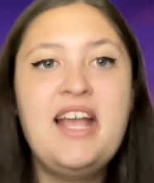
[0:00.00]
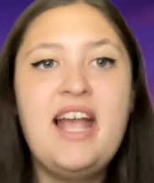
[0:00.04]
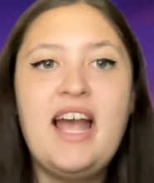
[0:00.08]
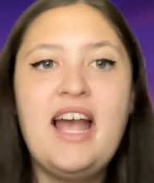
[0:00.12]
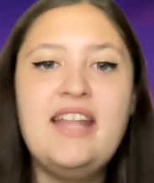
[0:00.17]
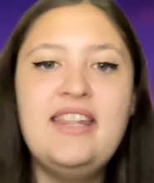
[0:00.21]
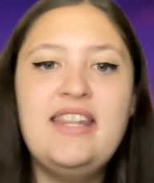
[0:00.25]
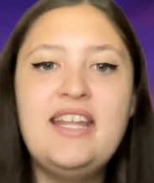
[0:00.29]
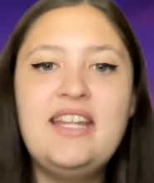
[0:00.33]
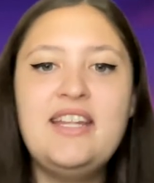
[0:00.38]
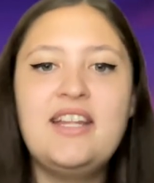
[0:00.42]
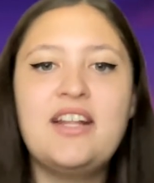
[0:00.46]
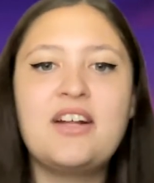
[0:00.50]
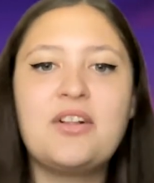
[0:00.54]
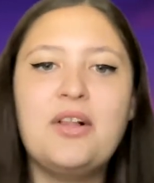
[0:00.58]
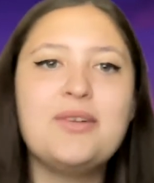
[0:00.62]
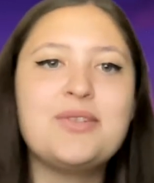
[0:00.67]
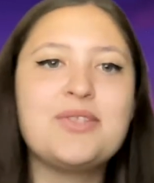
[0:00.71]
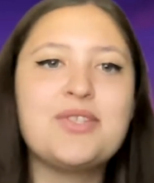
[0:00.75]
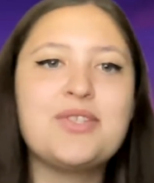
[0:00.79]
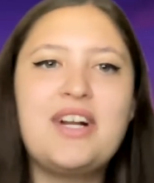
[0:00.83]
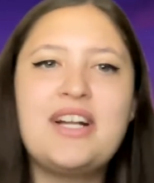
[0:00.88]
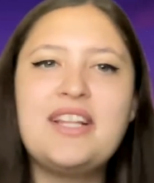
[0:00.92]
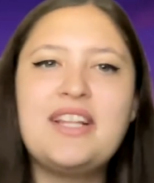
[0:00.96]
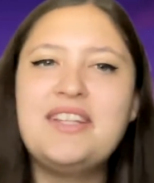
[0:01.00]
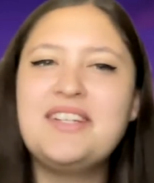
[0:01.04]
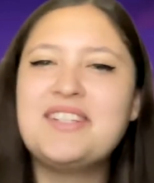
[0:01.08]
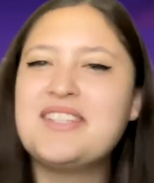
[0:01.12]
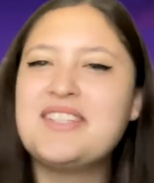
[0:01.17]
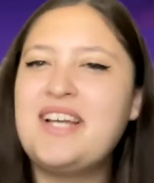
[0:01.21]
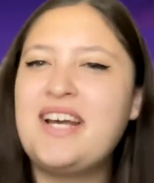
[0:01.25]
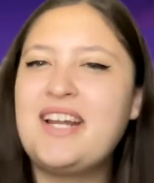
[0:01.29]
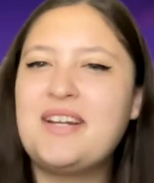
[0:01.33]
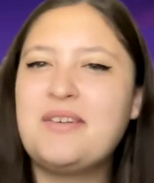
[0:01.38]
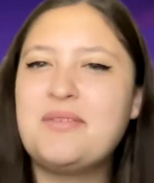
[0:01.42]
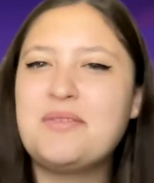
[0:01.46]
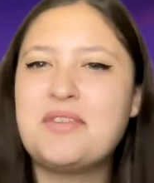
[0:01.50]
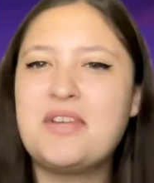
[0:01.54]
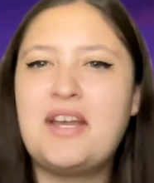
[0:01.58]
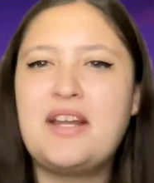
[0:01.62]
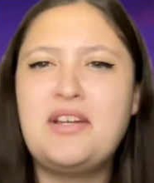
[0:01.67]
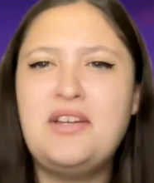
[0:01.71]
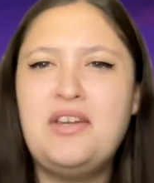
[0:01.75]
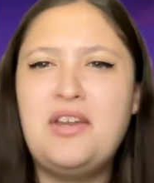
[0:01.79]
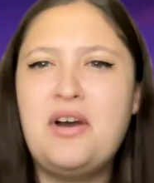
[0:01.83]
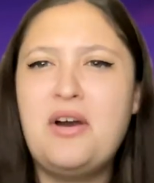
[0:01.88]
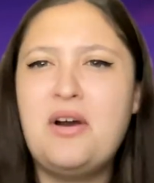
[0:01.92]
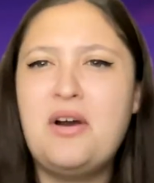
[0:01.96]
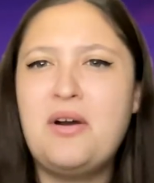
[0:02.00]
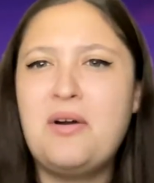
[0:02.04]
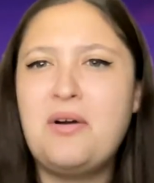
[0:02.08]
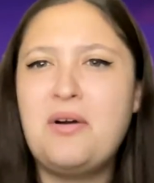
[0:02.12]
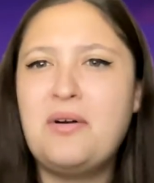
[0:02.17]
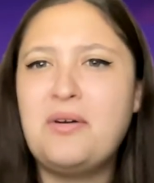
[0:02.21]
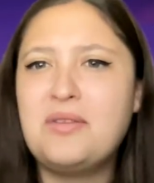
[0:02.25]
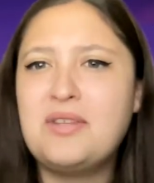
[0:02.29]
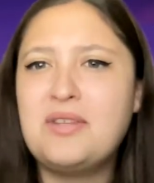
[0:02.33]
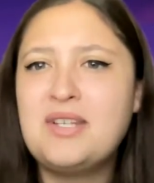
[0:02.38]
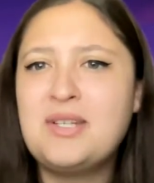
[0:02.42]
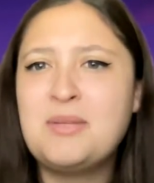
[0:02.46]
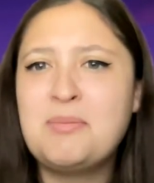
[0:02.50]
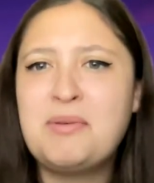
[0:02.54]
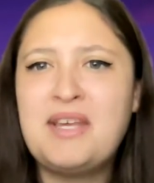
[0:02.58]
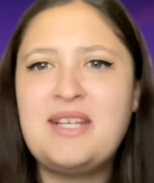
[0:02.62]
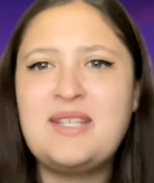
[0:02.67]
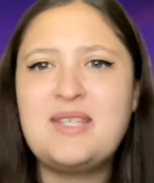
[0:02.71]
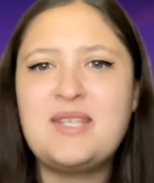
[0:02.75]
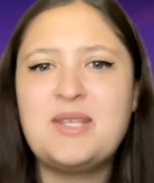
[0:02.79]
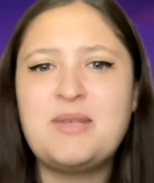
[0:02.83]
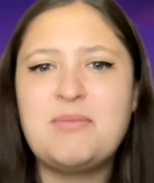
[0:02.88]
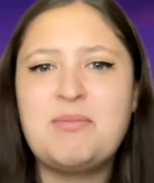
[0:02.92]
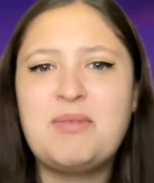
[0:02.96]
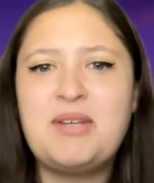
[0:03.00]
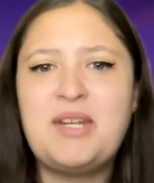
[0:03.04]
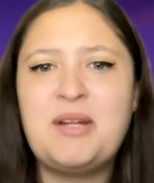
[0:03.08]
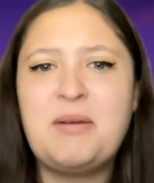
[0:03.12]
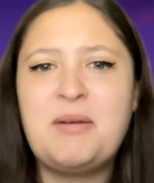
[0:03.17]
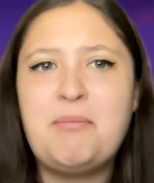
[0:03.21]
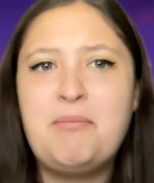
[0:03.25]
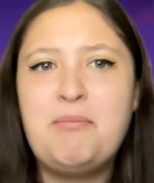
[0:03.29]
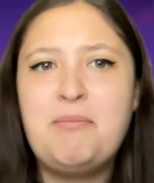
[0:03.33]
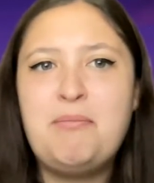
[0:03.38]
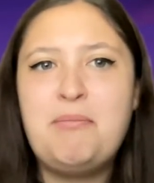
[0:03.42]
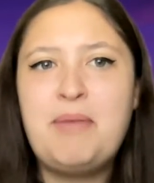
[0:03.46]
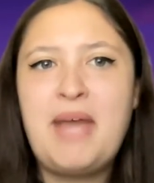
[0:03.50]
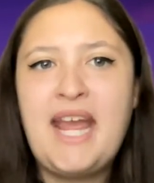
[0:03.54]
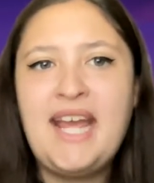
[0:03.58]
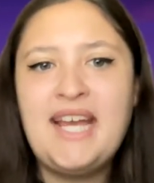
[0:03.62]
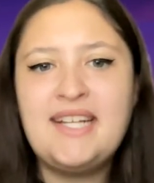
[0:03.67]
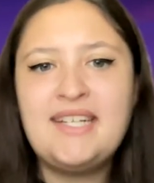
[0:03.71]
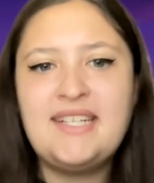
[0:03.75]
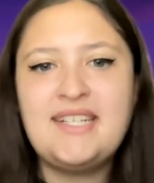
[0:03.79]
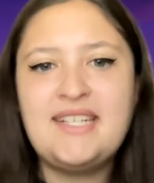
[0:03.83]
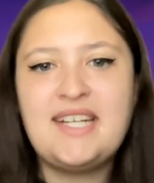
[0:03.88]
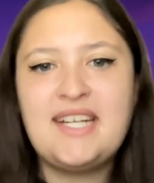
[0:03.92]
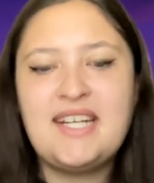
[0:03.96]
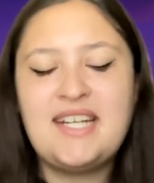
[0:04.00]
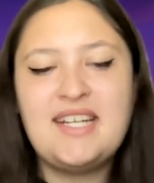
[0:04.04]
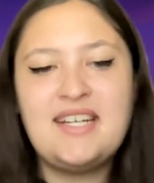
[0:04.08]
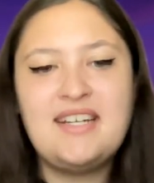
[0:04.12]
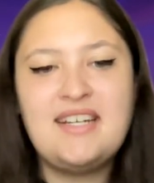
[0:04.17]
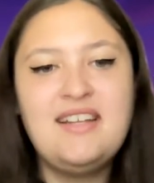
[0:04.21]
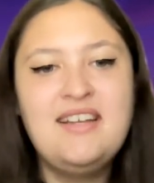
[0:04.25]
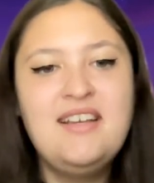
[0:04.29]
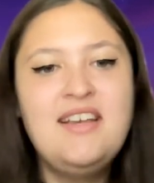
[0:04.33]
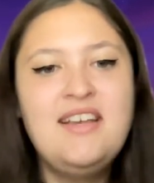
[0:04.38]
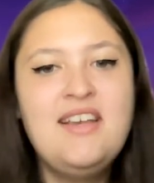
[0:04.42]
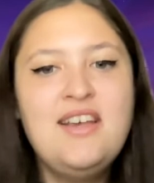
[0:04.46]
And then the closer I looked at it, I was like, no, this place has been abandoned.